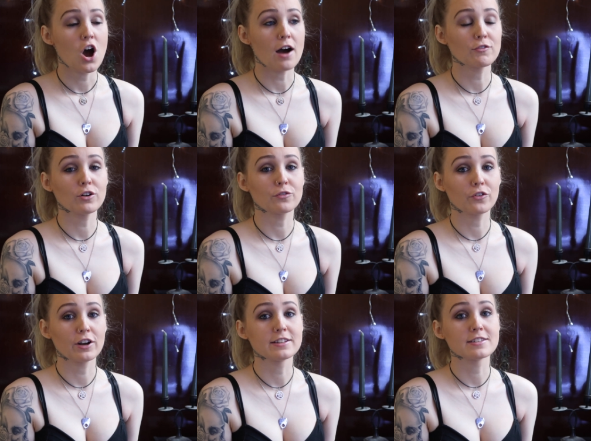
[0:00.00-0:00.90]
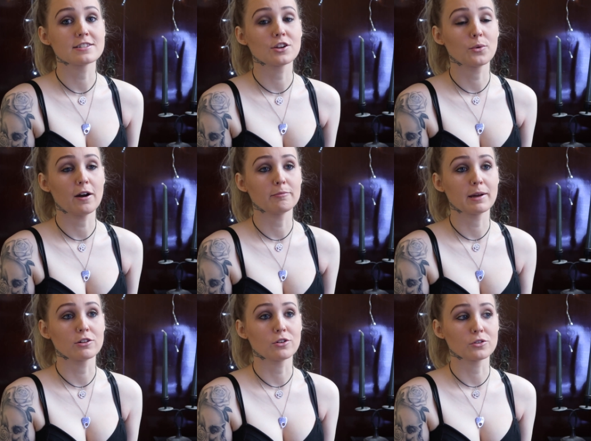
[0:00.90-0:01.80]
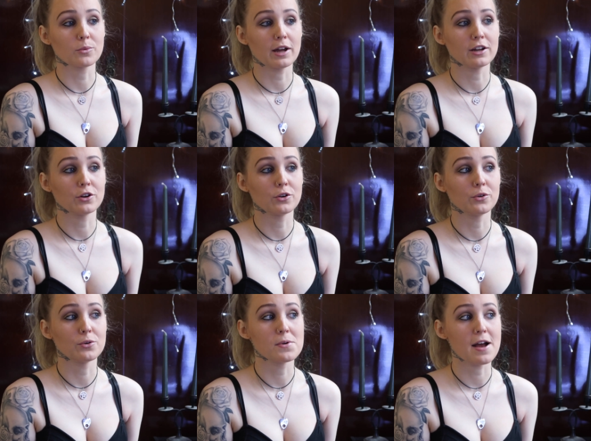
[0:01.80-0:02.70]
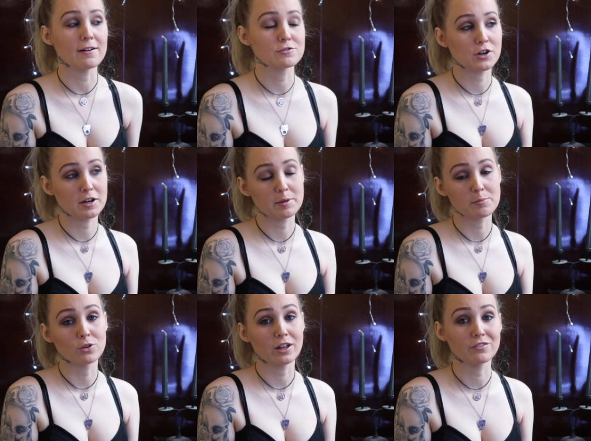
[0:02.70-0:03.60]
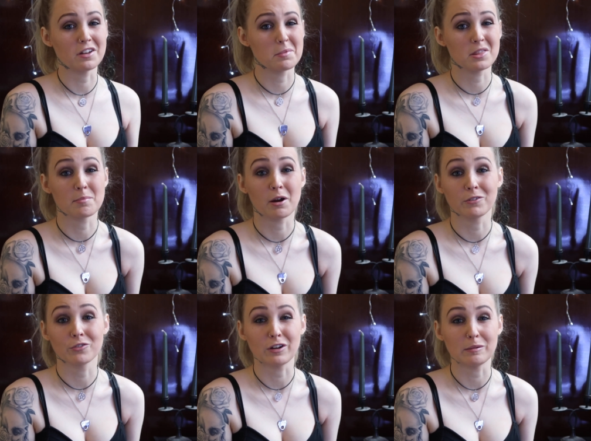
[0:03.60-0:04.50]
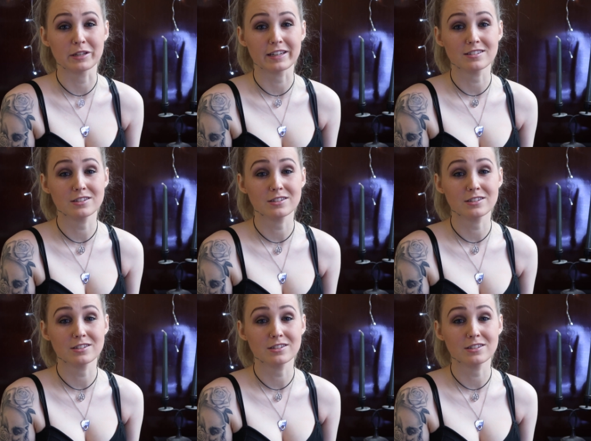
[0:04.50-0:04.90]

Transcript: I've got friends who I've met along the way who have treated me more like family than my real family.